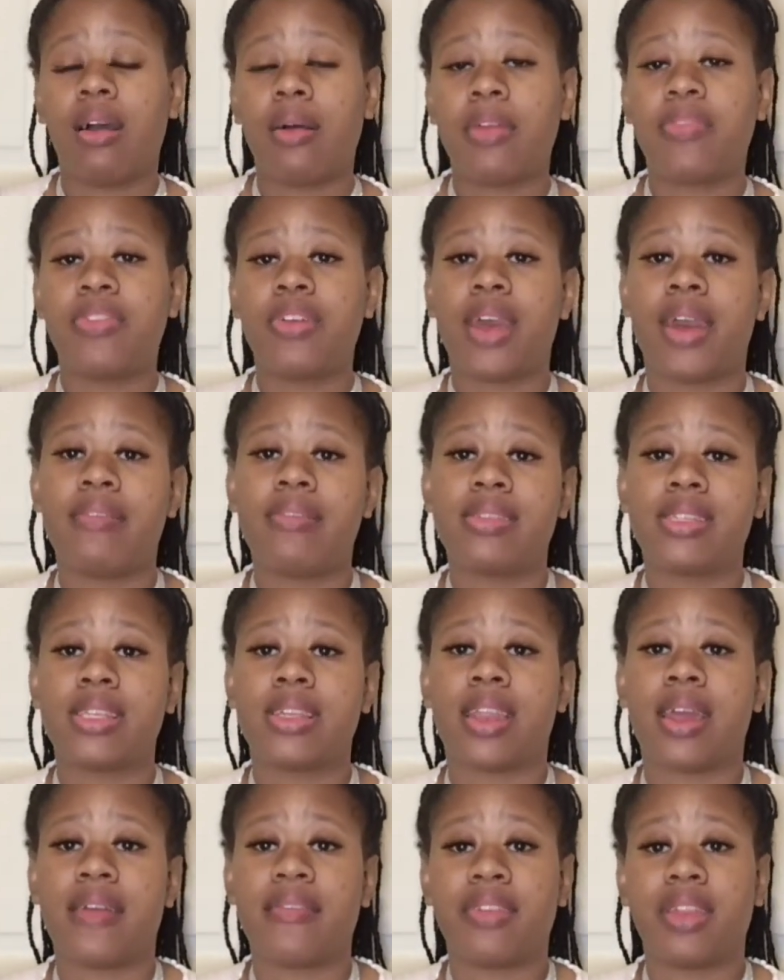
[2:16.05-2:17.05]
If you haven't
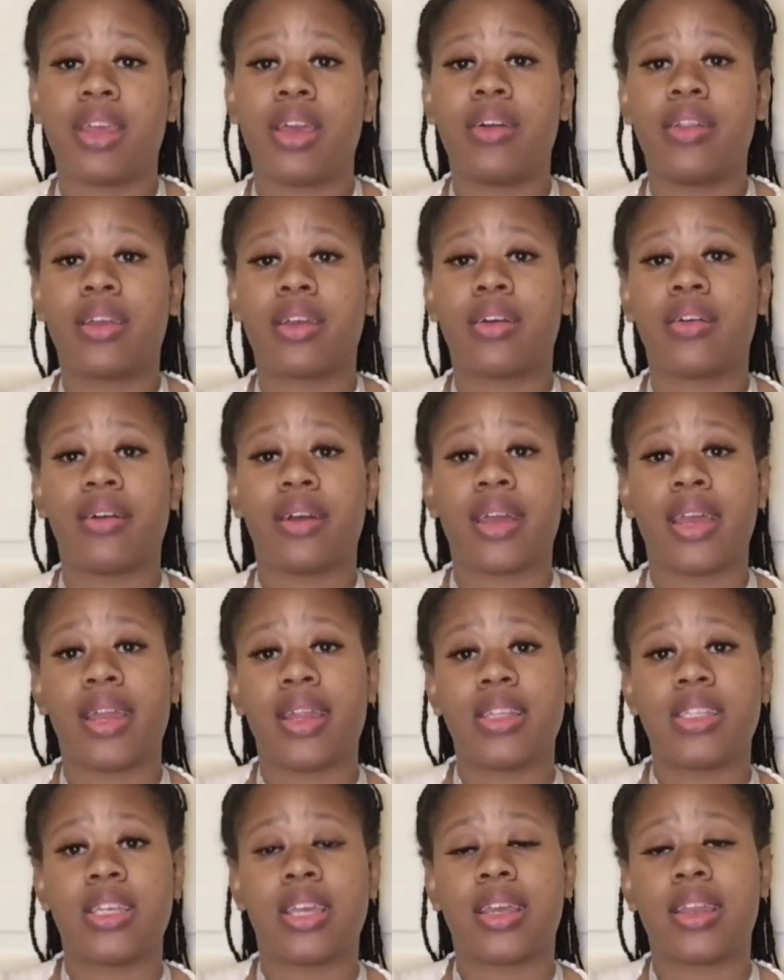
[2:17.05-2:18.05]
seen that video, then go
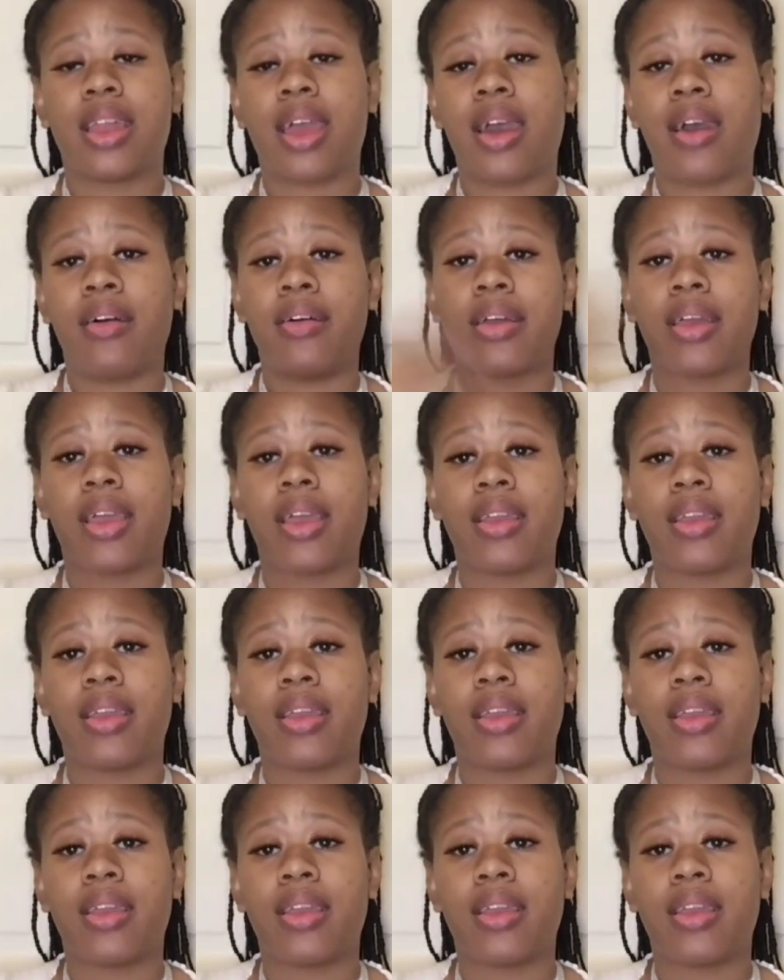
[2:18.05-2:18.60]
ahead and check it out.